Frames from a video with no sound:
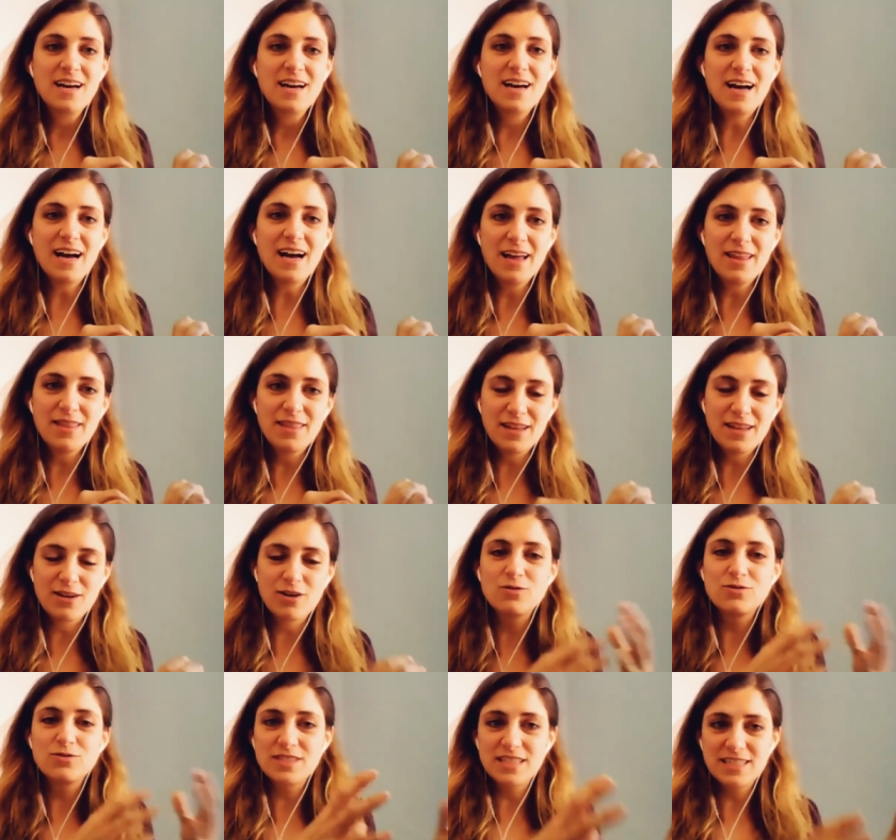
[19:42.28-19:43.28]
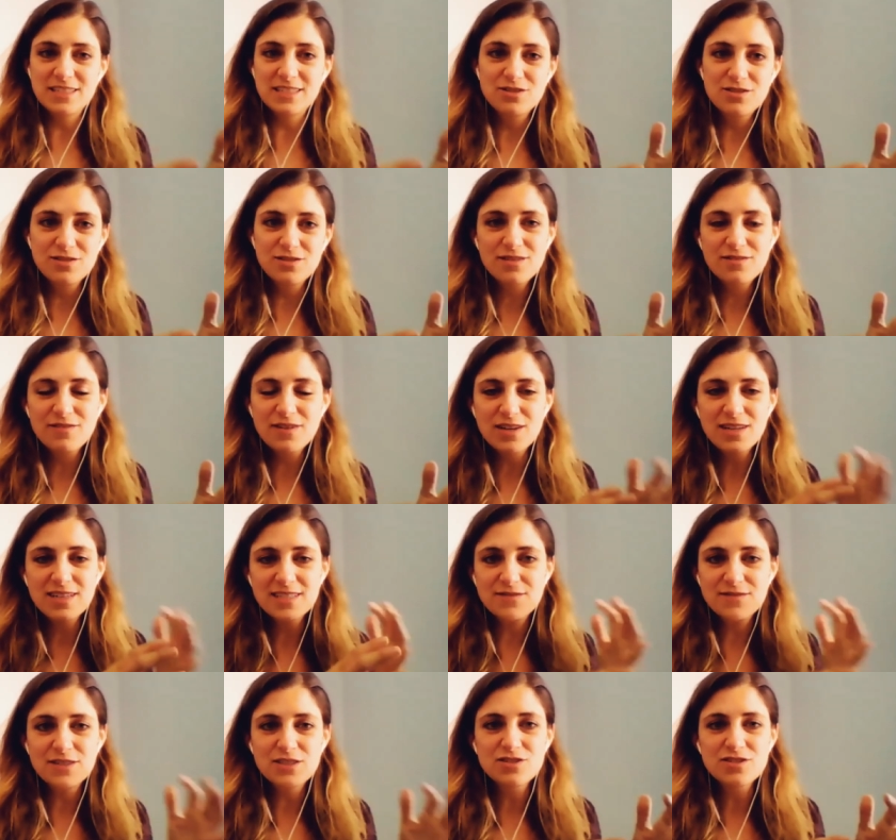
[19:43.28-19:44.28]
that goes into the
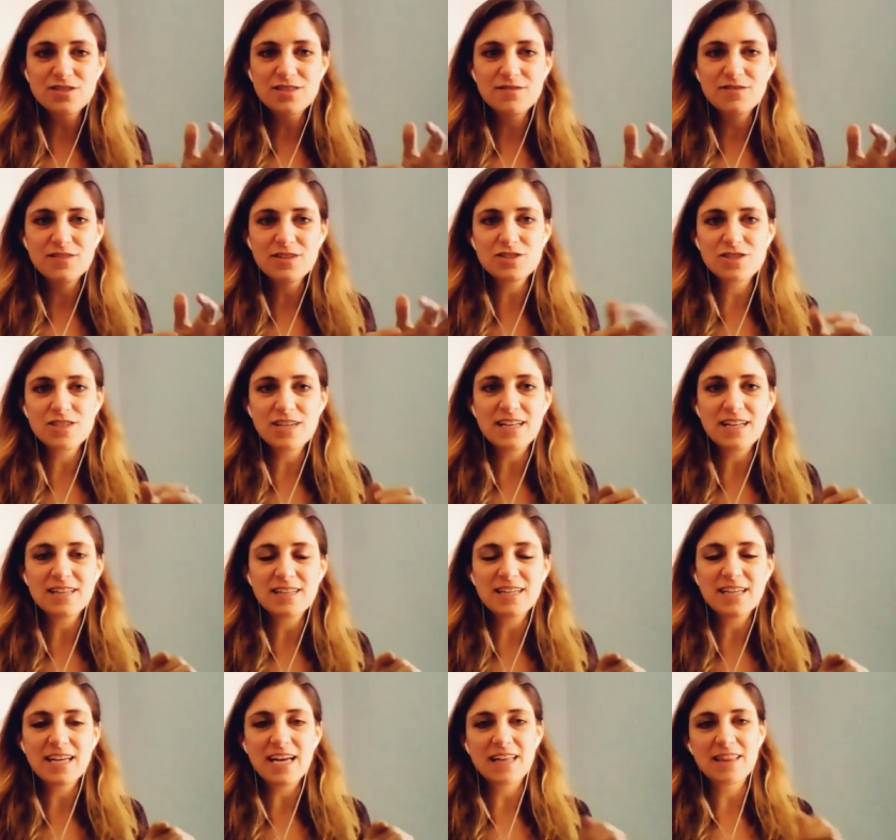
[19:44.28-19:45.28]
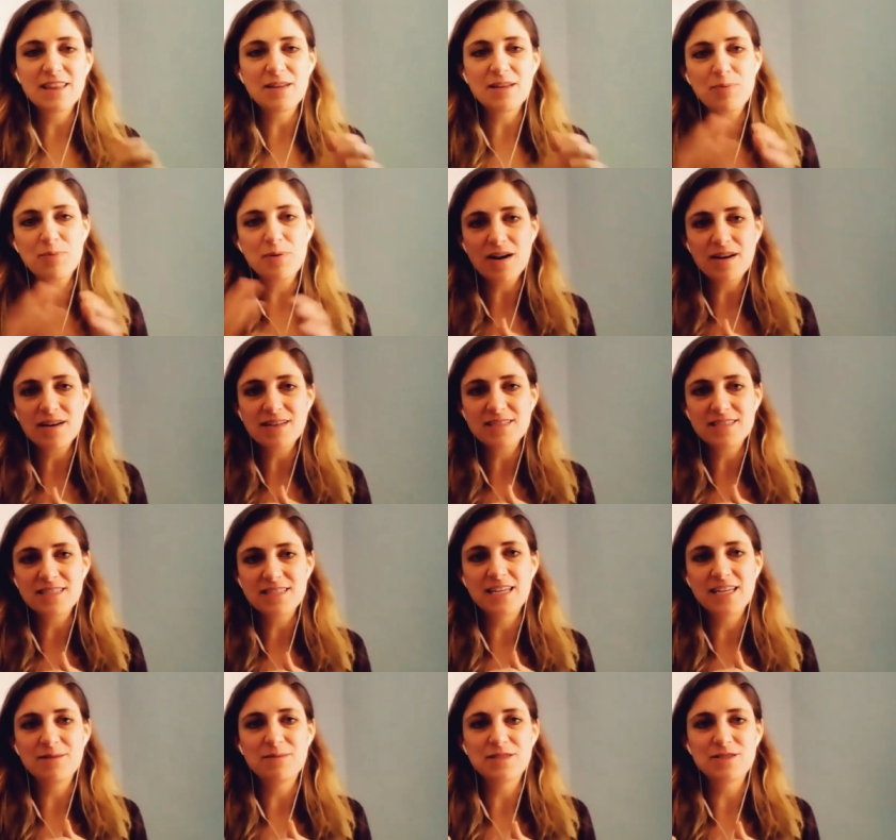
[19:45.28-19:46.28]
various features and functionality, and the product
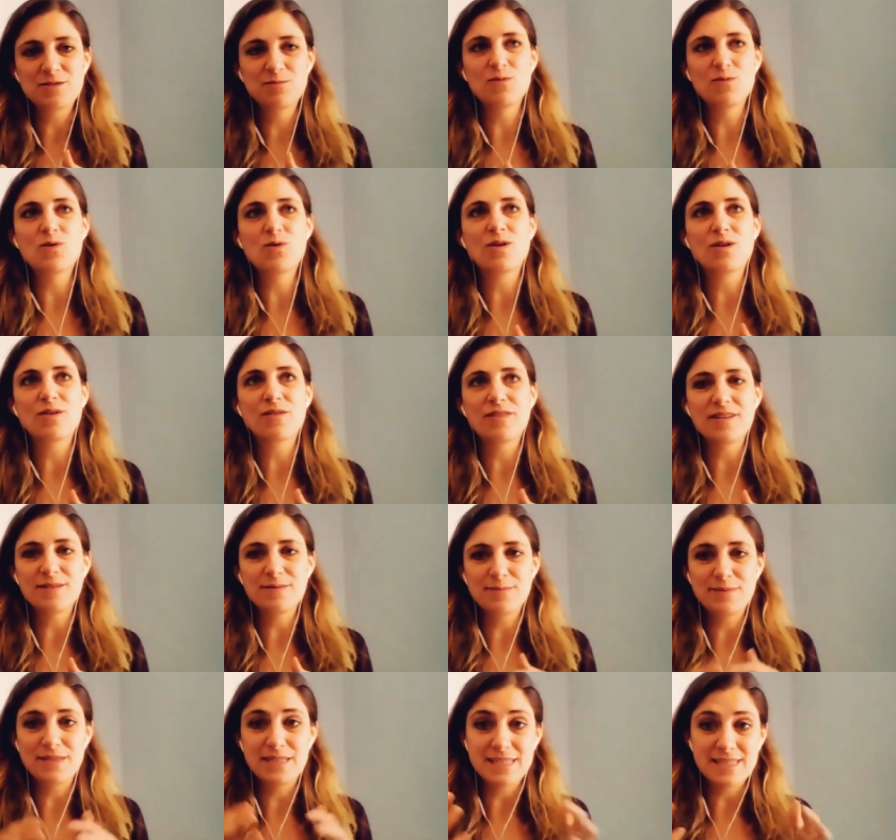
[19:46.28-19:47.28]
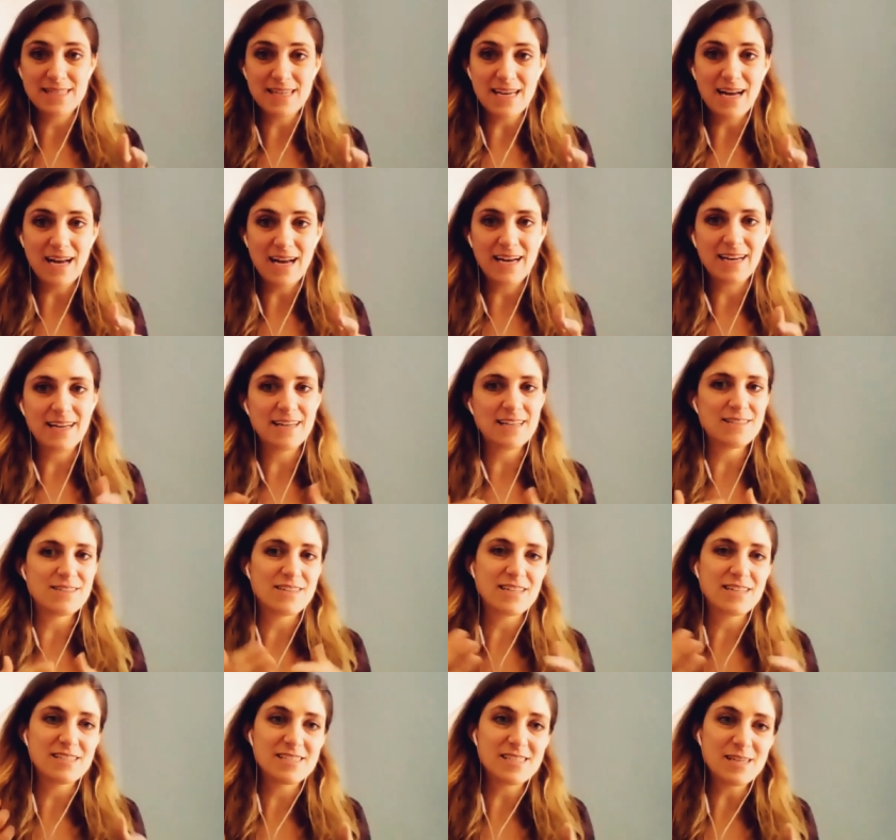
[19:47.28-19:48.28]
team is more the design and
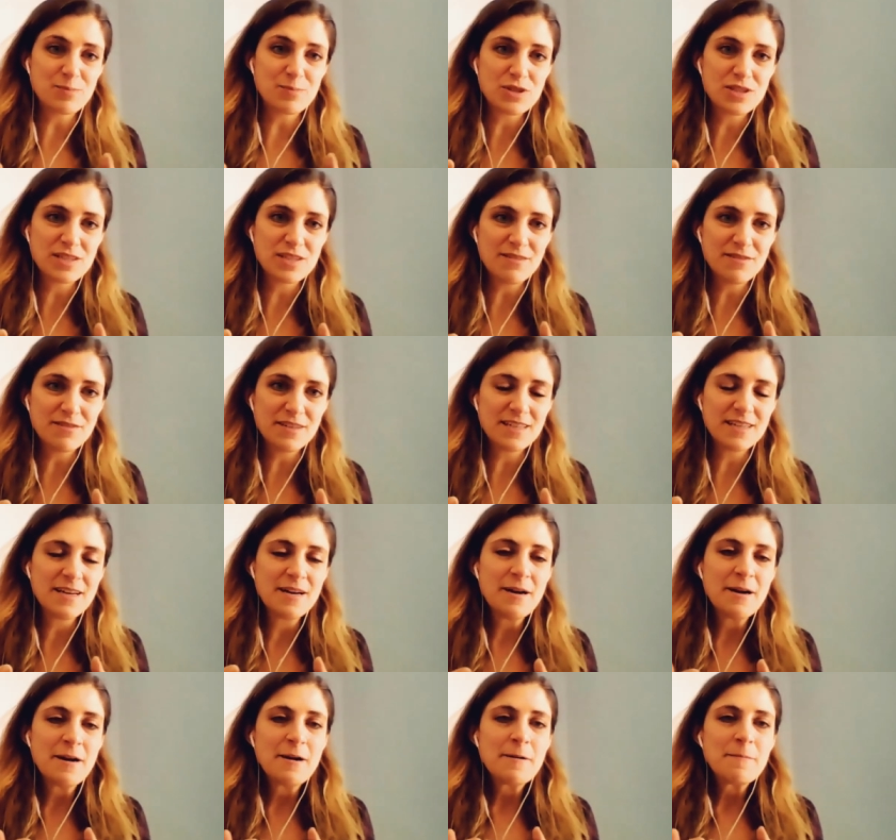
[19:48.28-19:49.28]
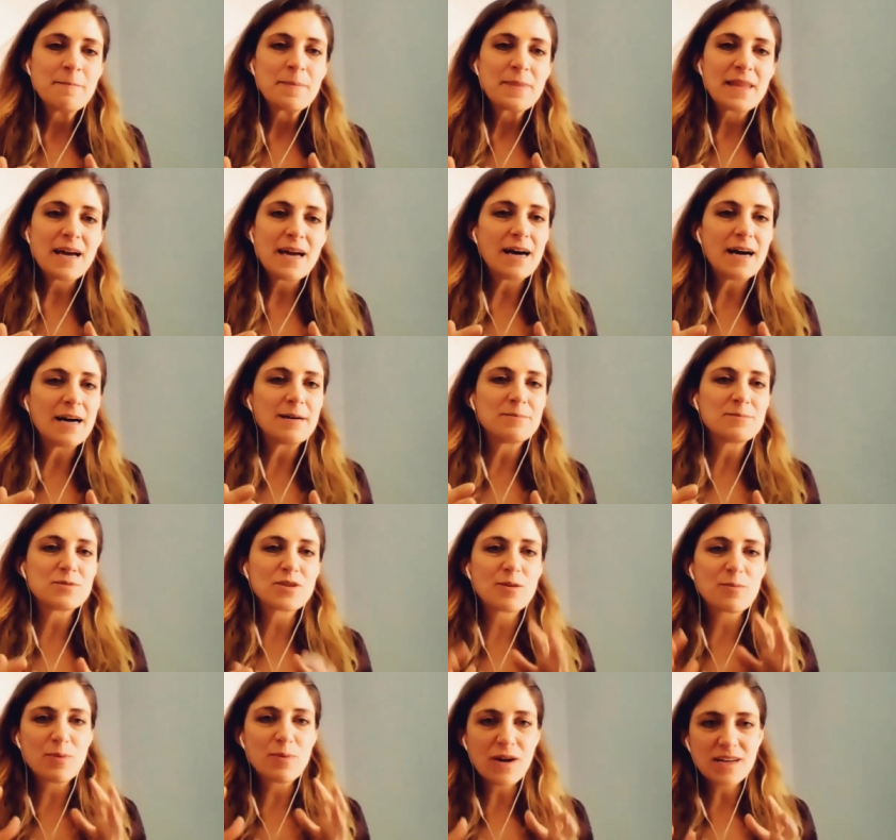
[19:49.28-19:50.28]
conception of it. So
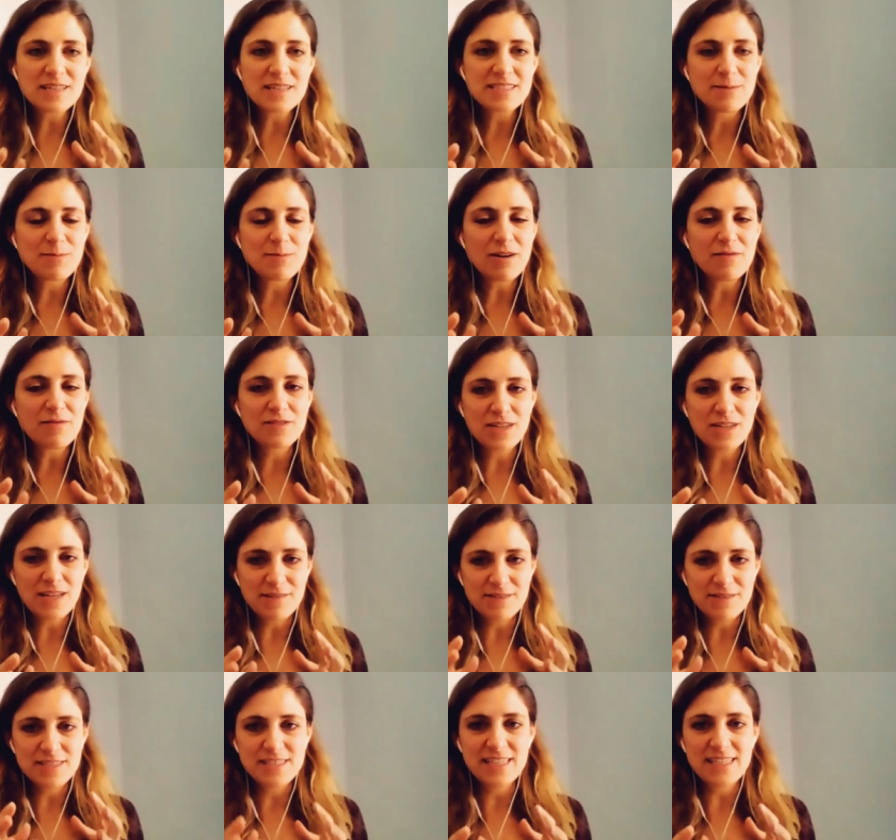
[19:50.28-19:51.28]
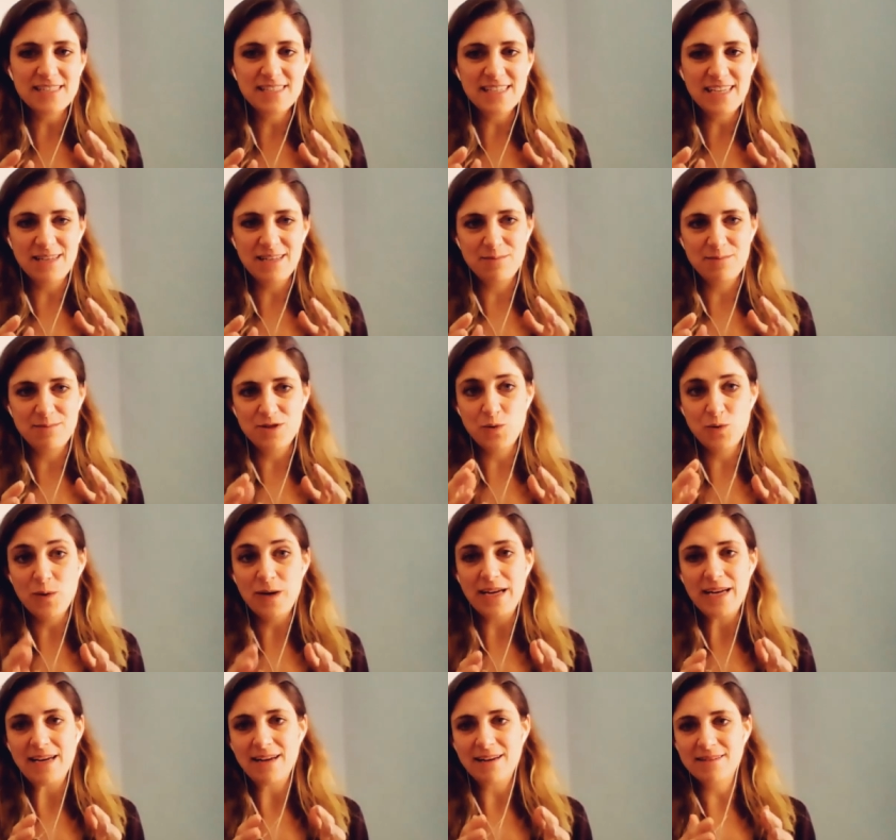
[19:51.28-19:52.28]
the product team often kind of sits in
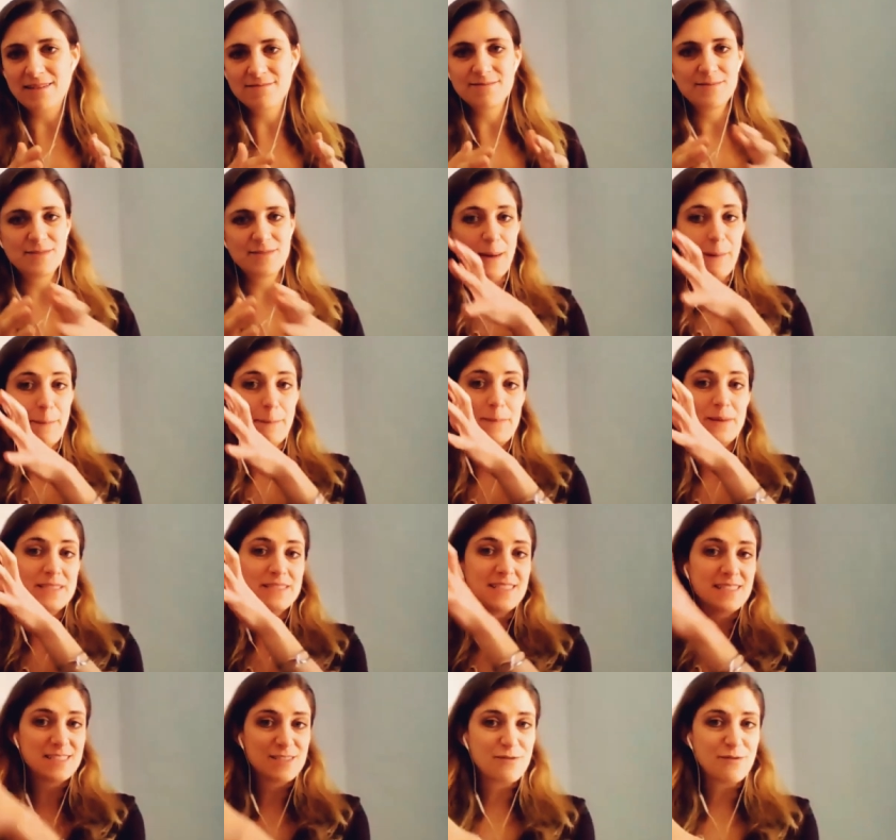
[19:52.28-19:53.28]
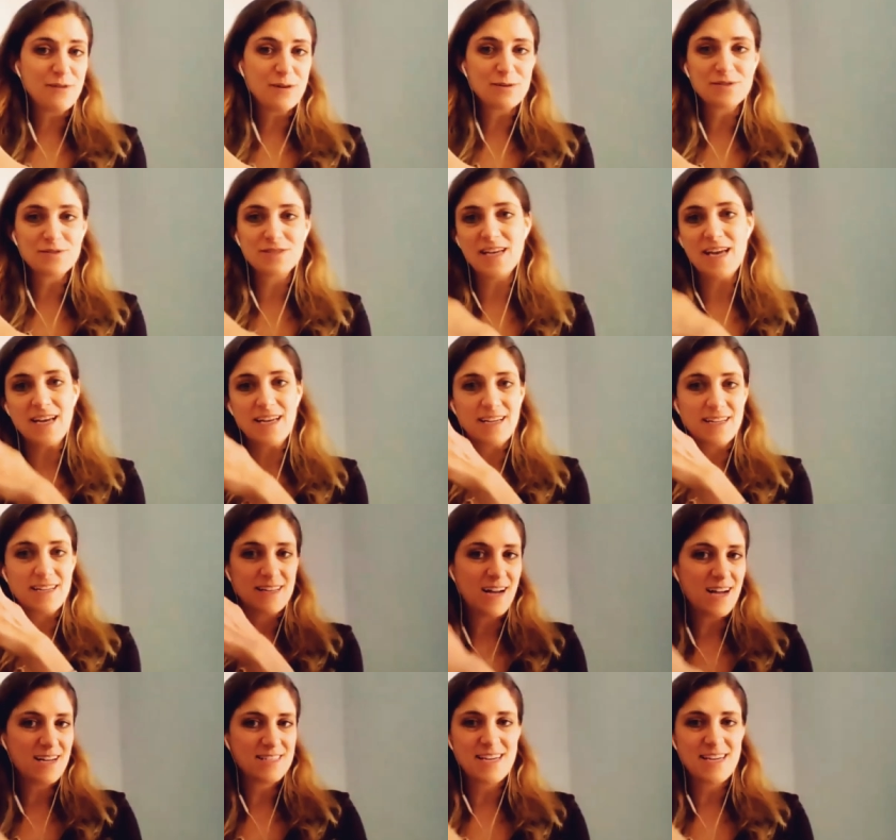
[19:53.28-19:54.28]
between, say, business folks like
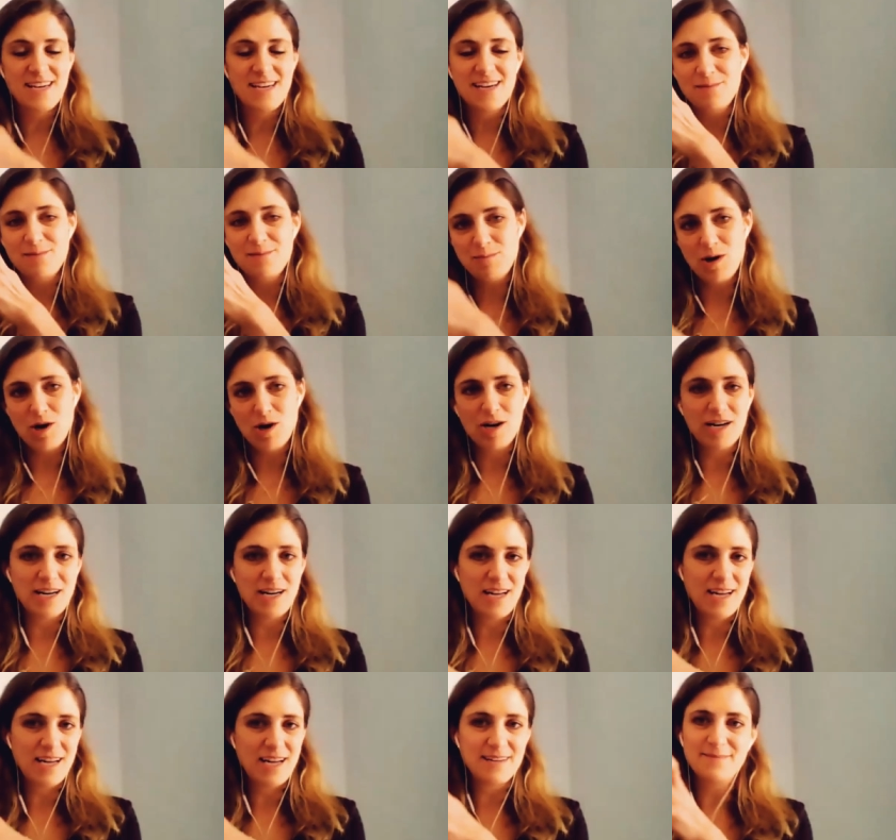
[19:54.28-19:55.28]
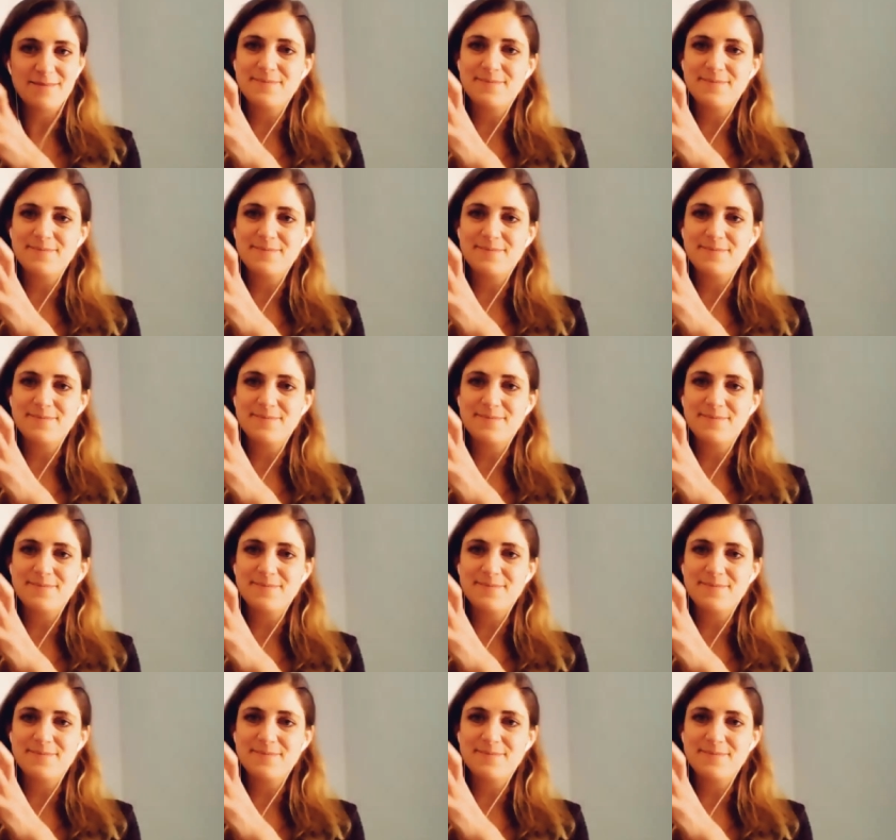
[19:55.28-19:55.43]
content, marketing,